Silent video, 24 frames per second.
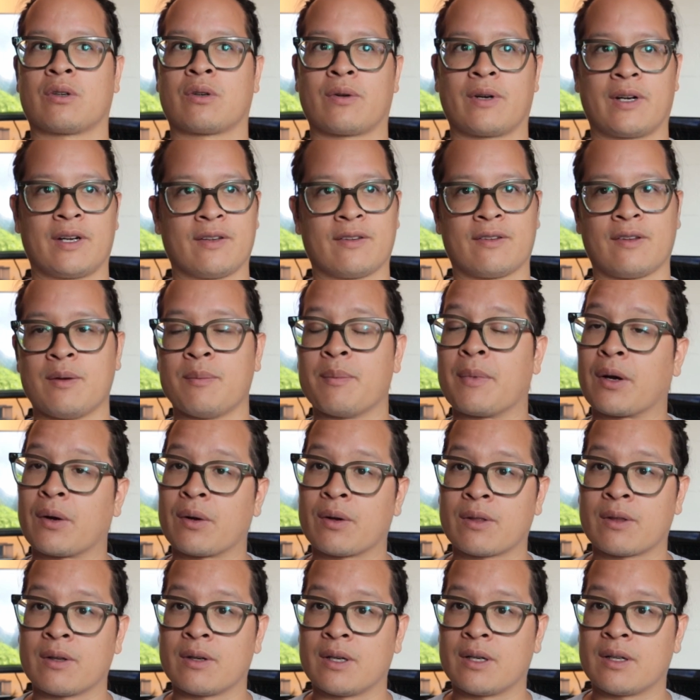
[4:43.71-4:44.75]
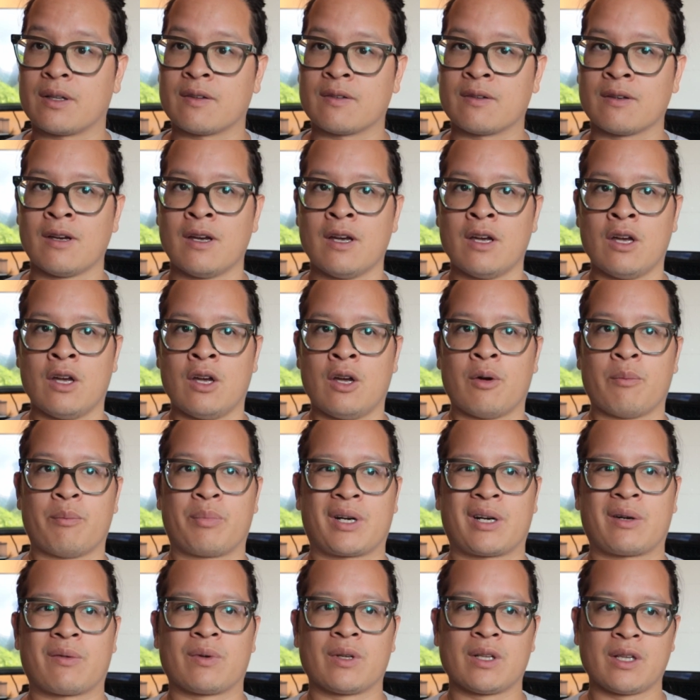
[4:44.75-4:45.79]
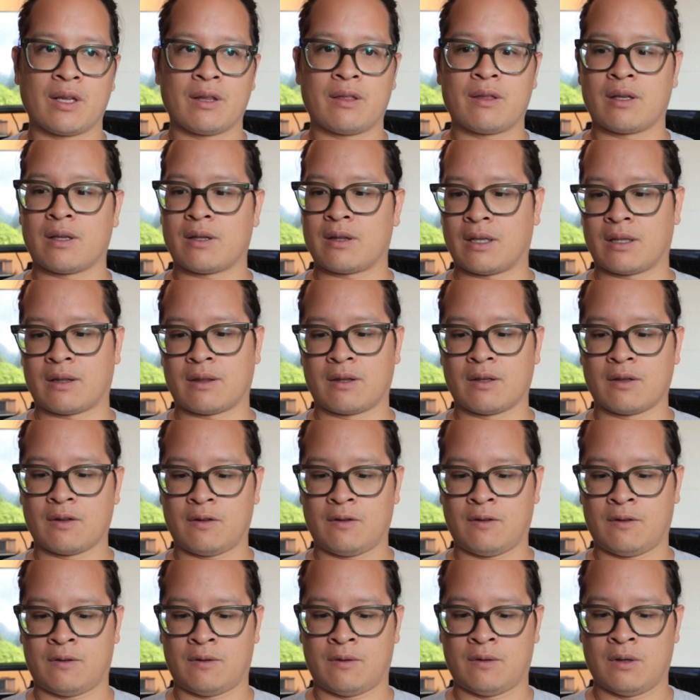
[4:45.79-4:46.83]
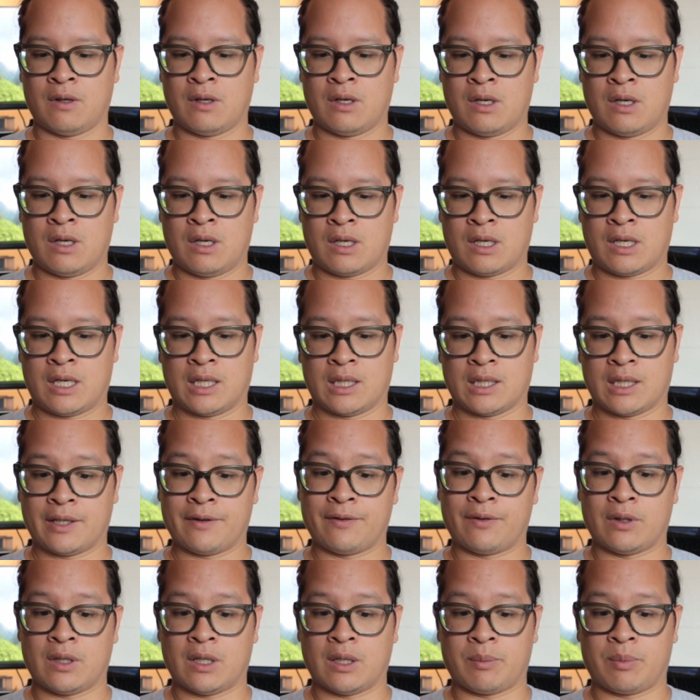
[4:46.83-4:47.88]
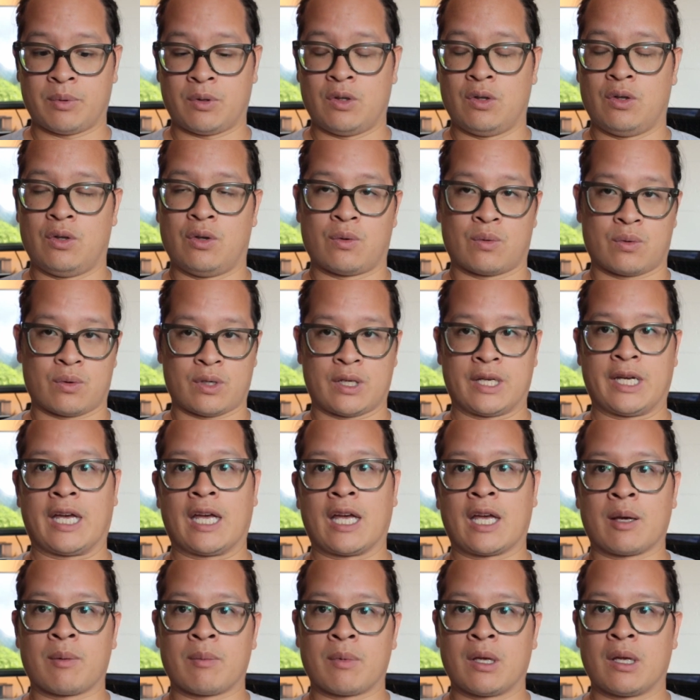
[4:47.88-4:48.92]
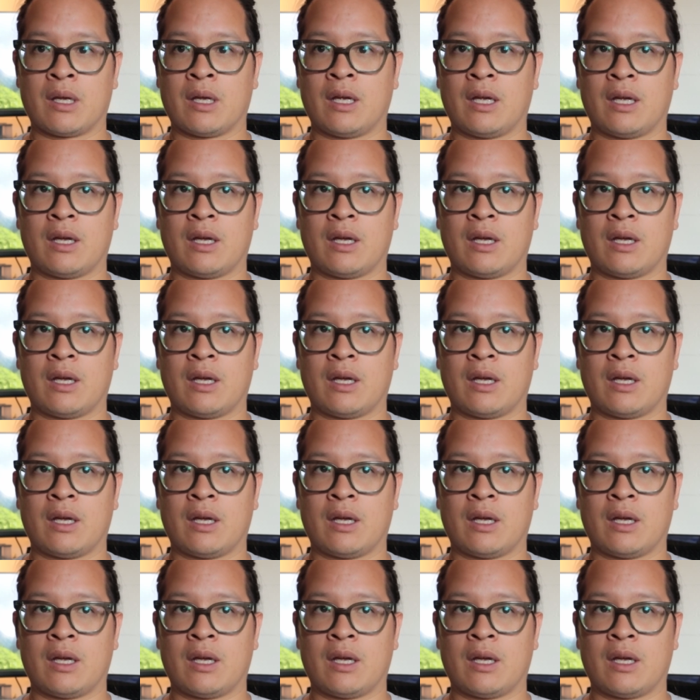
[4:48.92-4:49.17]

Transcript: crazy marathons, but I really think that this can level up your game,